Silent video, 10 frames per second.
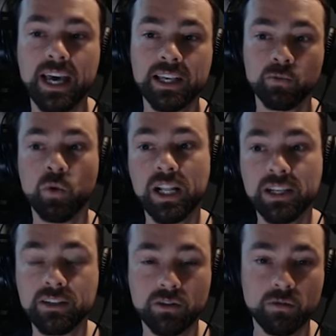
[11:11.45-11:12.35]
as
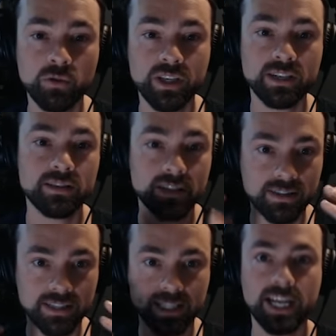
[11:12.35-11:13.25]
well as through this
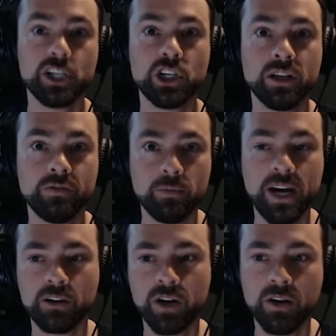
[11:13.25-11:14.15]
selection of the
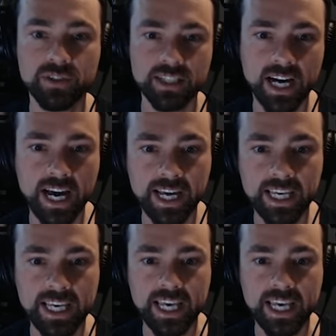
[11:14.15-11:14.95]
background sky